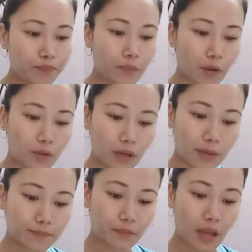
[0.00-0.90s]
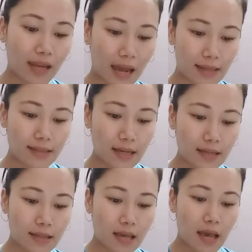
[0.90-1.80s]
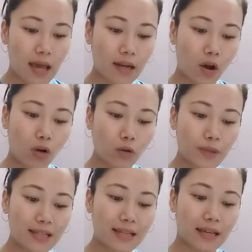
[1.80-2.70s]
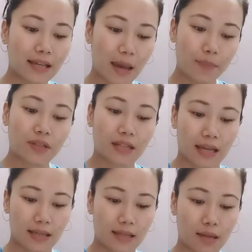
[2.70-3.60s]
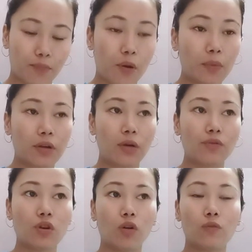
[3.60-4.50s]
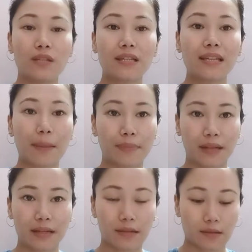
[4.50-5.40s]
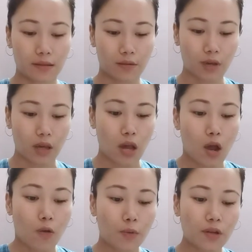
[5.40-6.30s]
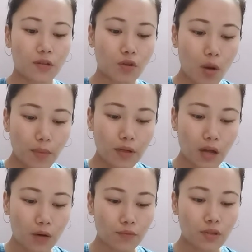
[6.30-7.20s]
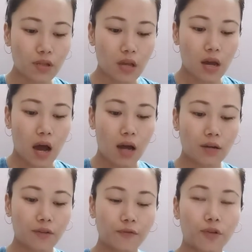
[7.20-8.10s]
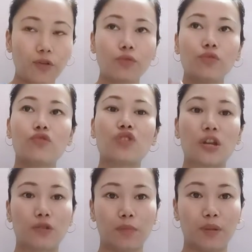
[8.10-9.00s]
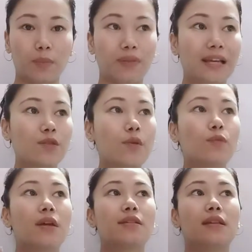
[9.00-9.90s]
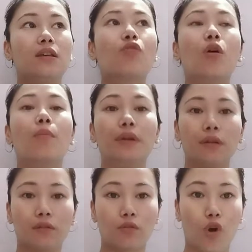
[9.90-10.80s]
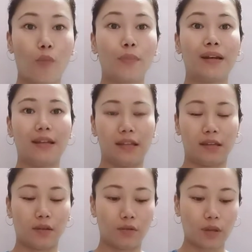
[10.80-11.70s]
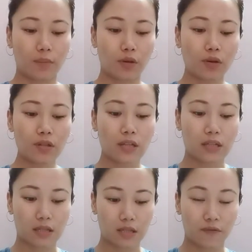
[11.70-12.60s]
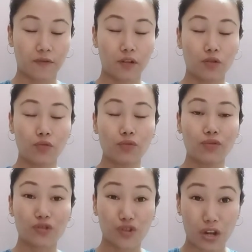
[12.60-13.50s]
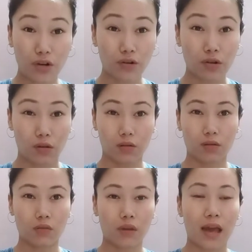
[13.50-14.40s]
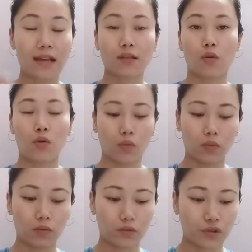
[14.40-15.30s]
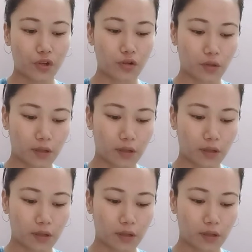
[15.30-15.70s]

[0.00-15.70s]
Okay, and ideas, and are always capitalized, and proper nouns are always in capital letters. Okay, whereas common nouns are referred to general people. That's why we are saying common, commonly. Okay, because it is referring to general. Okay, as a whole, generally.